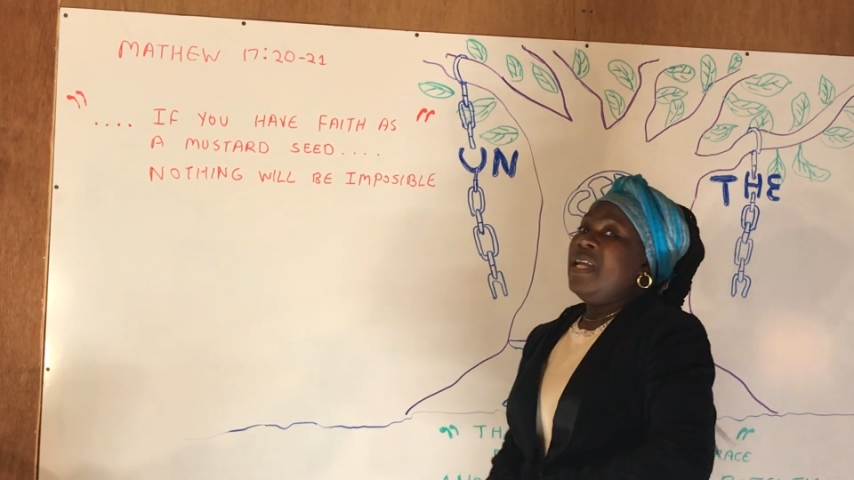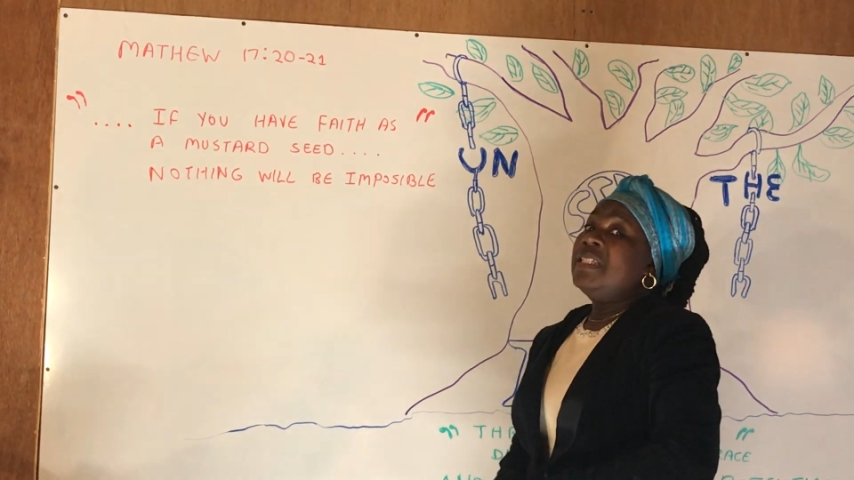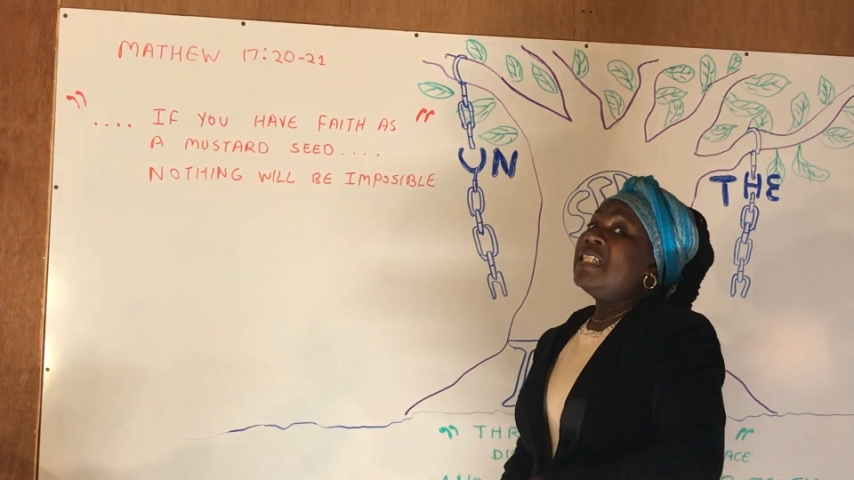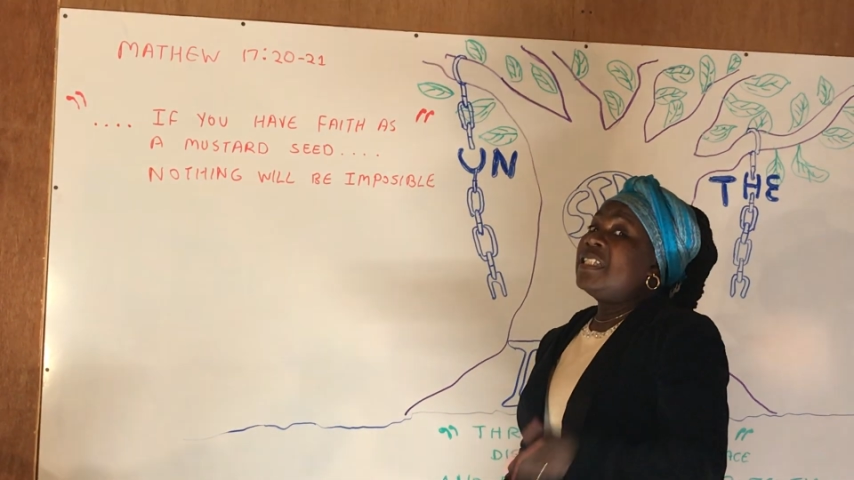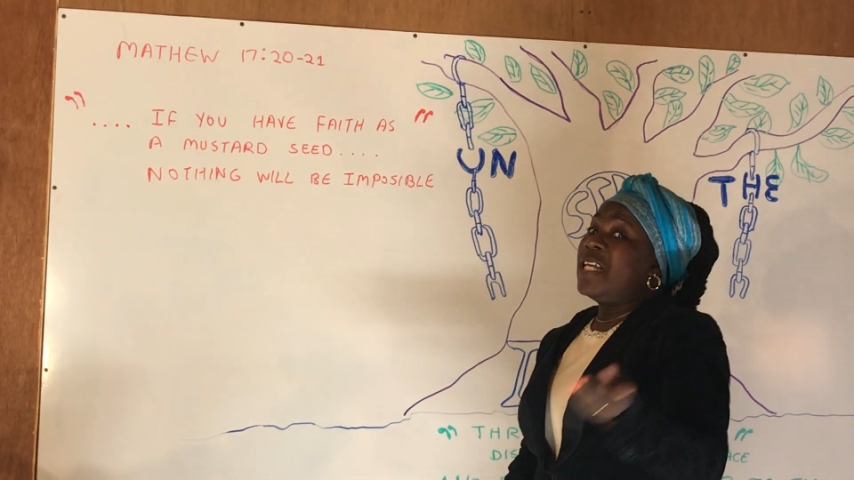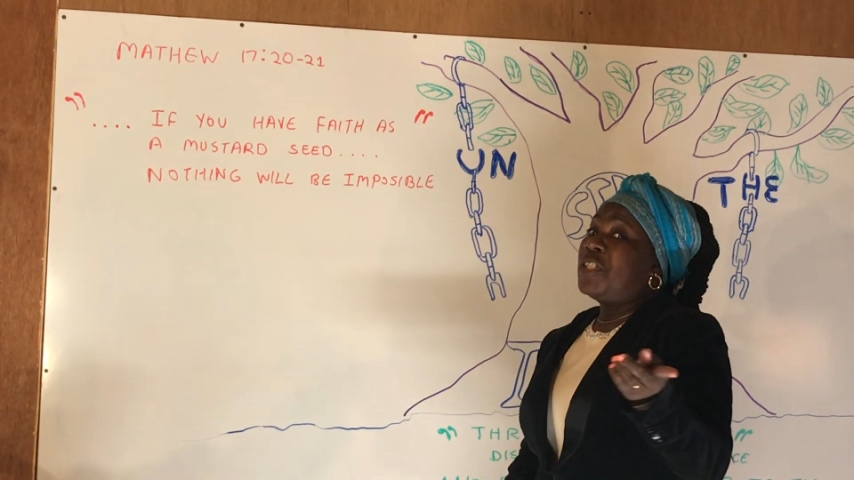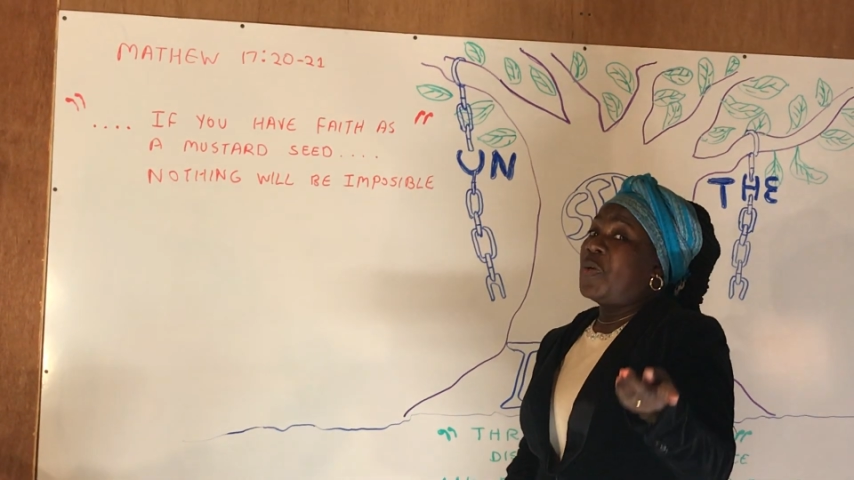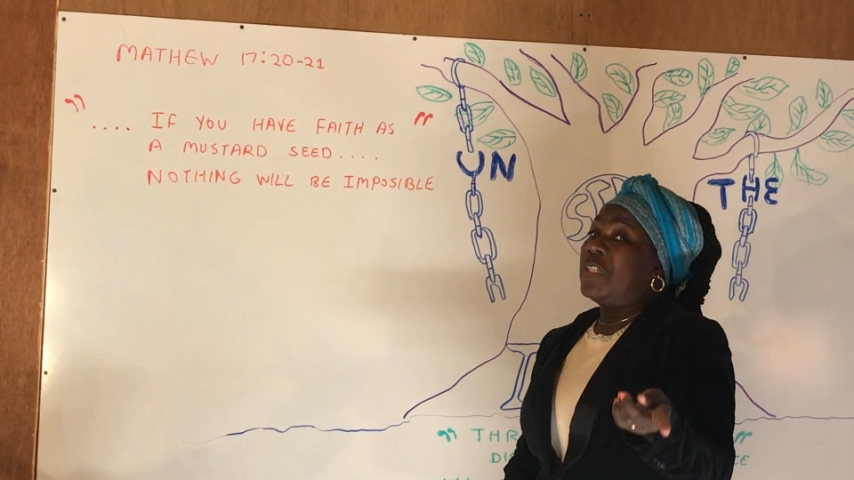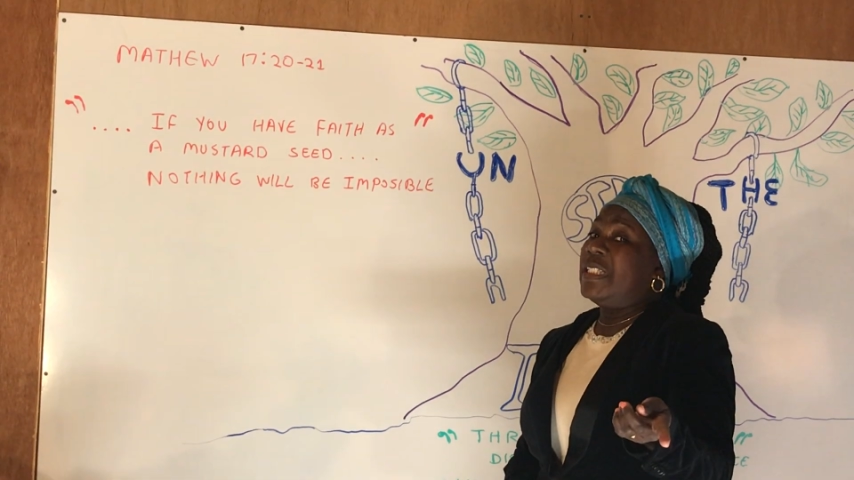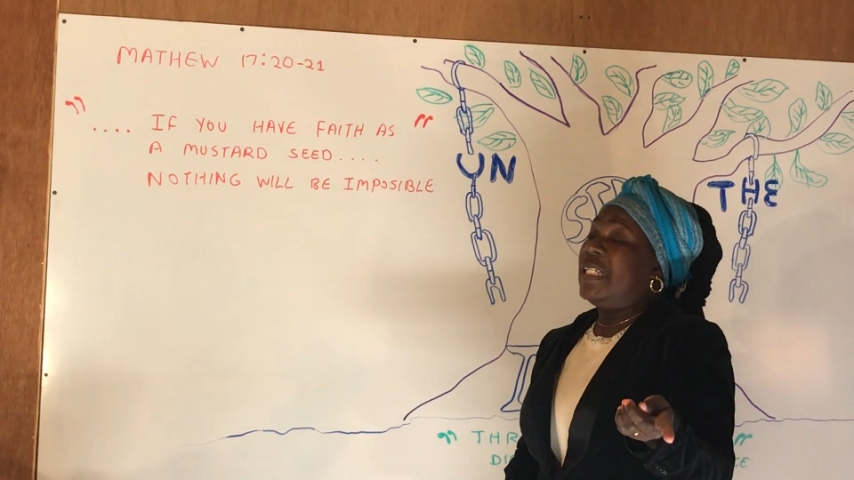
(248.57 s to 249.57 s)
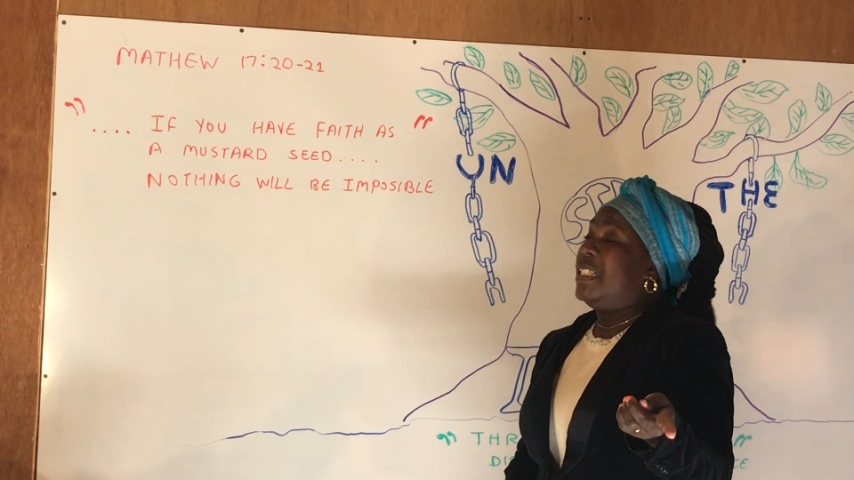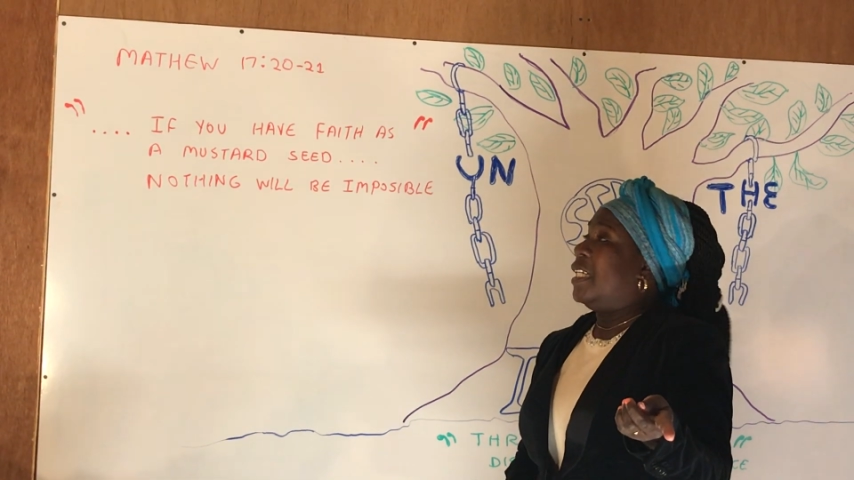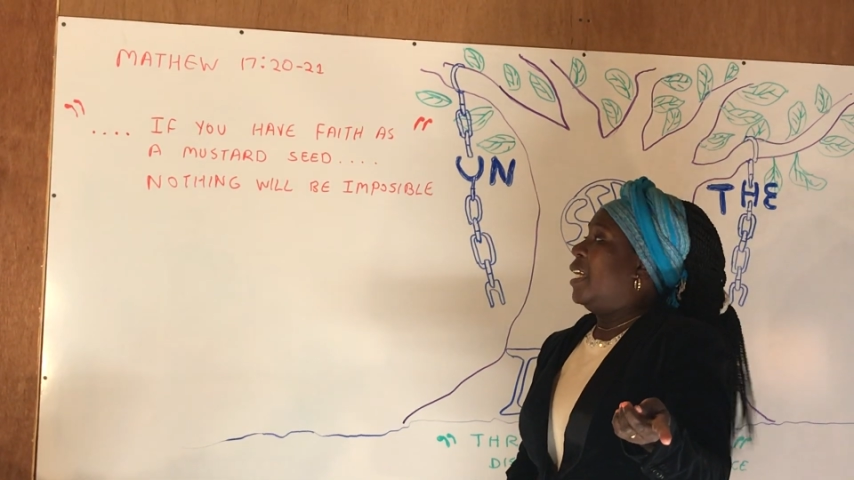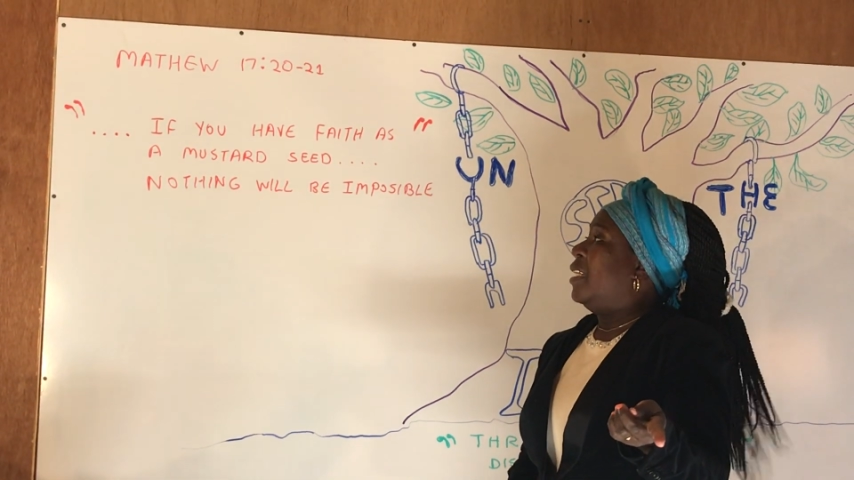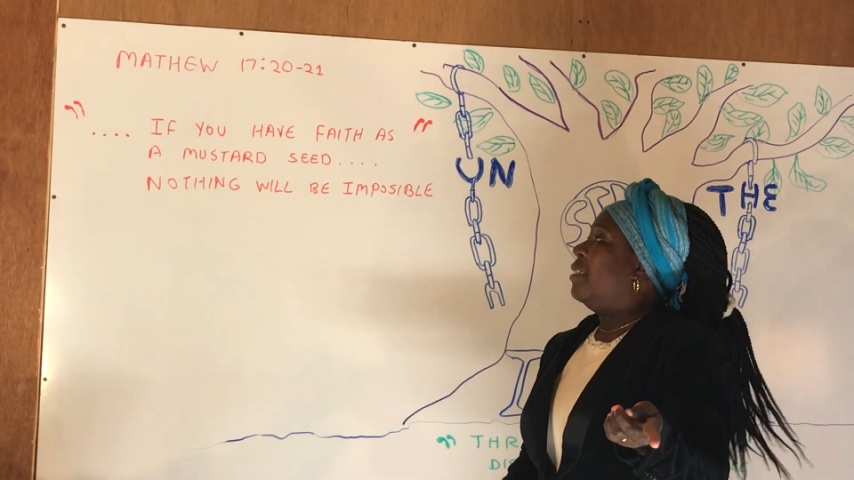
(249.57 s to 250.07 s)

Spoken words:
Jesus was teaching